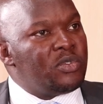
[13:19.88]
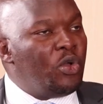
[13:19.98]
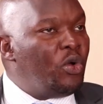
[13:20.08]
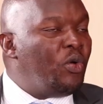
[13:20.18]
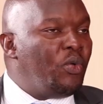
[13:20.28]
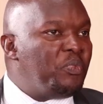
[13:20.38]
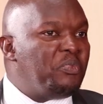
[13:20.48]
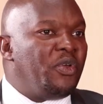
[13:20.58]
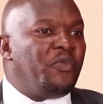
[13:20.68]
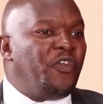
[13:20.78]
So,
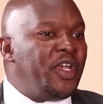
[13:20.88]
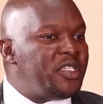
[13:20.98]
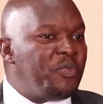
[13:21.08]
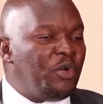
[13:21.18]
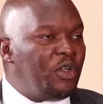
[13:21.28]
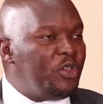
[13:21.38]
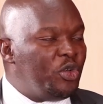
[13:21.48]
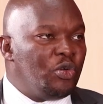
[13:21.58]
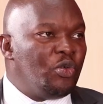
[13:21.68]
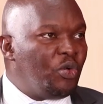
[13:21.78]
very simple.
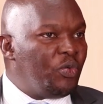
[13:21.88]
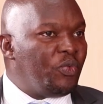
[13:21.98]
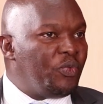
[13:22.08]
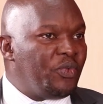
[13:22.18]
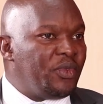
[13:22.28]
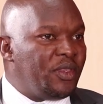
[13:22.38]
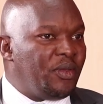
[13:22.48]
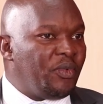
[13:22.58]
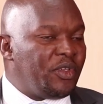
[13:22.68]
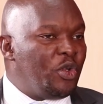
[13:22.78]
You,
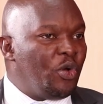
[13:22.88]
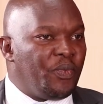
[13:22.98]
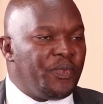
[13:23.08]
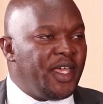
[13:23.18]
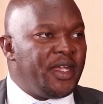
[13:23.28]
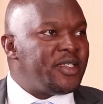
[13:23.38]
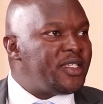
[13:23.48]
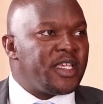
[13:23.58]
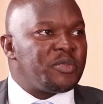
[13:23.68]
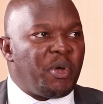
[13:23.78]
you know, the
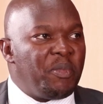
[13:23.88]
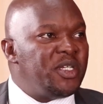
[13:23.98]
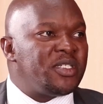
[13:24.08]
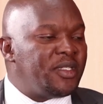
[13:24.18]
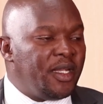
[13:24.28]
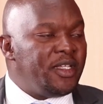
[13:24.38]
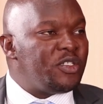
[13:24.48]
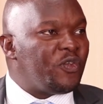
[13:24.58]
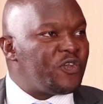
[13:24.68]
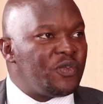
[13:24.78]
NSE has published the
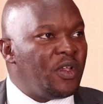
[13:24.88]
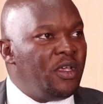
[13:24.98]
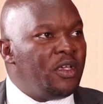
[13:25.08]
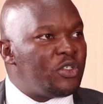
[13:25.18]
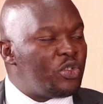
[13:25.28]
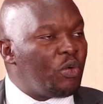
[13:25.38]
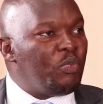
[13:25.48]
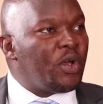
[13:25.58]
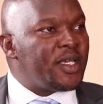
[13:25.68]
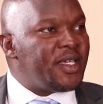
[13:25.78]
list of
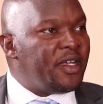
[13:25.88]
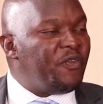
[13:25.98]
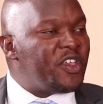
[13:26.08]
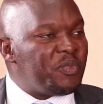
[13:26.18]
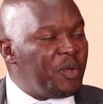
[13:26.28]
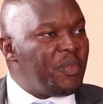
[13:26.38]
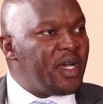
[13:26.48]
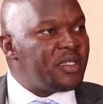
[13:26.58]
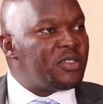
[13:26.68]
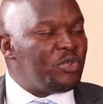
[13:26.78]
stockbrokers and investment
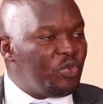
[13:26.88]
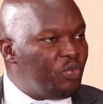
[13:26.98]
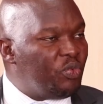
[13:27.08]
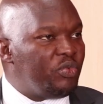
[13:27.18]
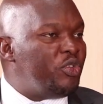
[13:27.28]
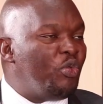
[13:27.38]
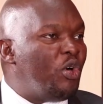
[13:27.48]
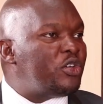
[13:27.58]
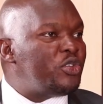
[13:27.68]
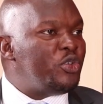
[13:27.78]
banks. You, yeah. you
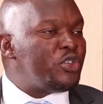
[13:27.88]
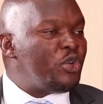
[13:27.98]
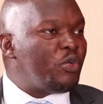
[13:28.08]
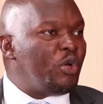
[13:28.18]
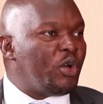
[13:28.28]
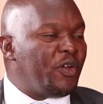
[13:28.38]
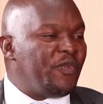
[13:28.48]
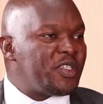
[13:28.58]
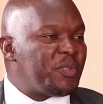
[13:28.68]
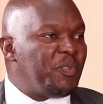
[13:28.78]
walk to your stockbroker
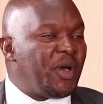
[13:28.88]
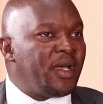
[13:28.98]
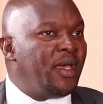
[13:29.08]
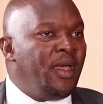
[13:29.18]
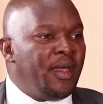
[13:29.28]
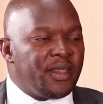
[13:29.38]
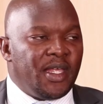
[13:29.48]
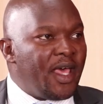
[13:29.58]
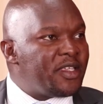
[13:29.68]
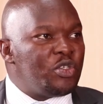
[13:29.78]
investment bank,
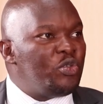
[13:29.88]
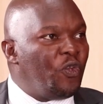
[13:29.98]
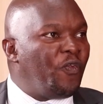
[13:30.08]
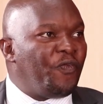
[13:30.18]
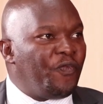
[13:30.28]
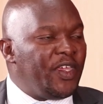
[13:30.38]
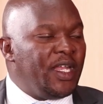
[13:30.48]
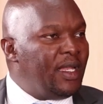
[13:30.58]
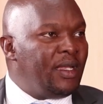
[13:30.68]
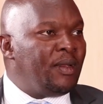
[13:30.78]
they'll ask you to
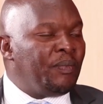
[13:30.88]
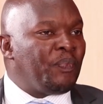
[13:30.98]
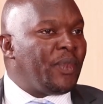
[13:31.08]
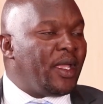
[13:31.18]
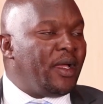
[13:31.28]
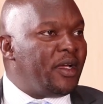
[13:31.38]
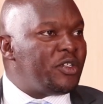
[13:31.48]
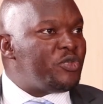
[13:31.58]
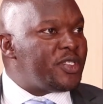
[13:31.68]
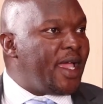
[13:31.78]
fill, uh,
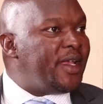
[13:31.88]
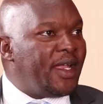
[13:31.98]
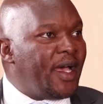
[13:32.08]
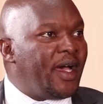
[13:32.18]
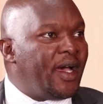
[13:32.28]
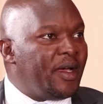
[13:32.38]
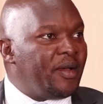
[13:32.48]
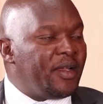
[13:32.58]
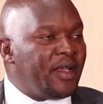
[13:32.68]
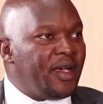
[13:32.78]
to sign a,
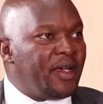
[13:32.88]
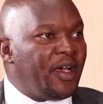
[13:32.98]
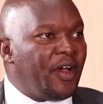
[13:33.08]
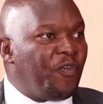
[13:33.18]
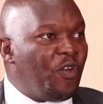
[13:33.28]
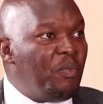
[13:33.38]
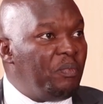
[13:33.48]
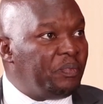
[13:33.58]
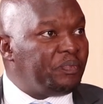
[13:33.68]
a, a form.